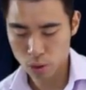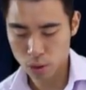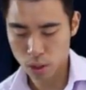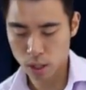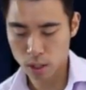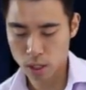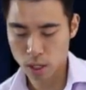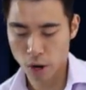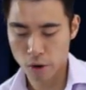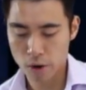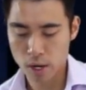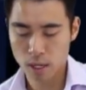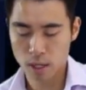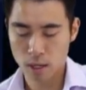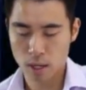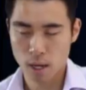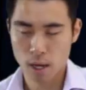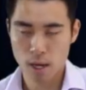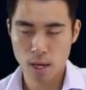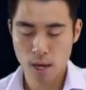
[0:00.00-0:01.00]
What's going to go
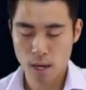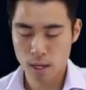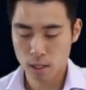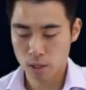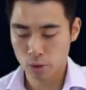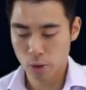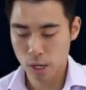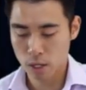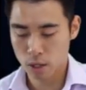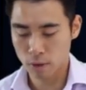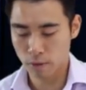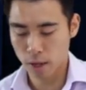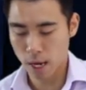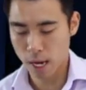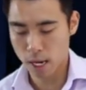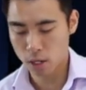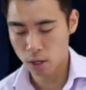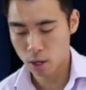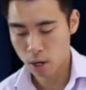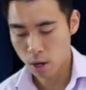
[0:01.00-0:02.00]
into each
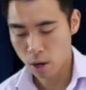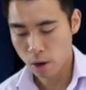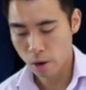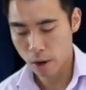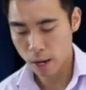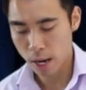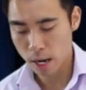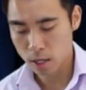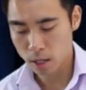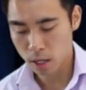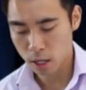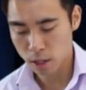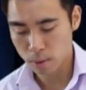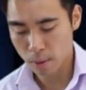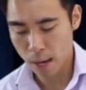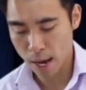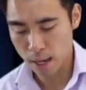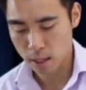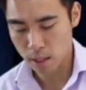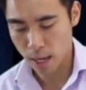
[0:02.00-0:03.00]
of these? Well, again, it's
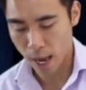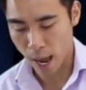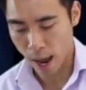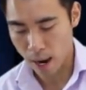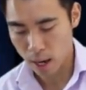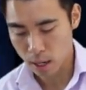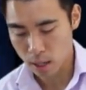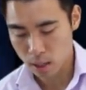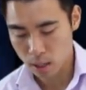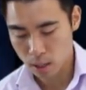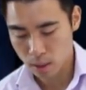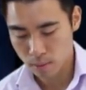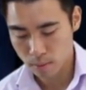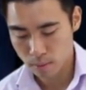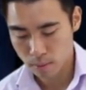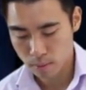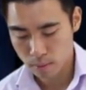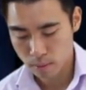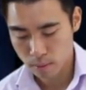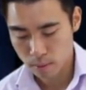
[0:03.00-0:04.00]
going to be x and x.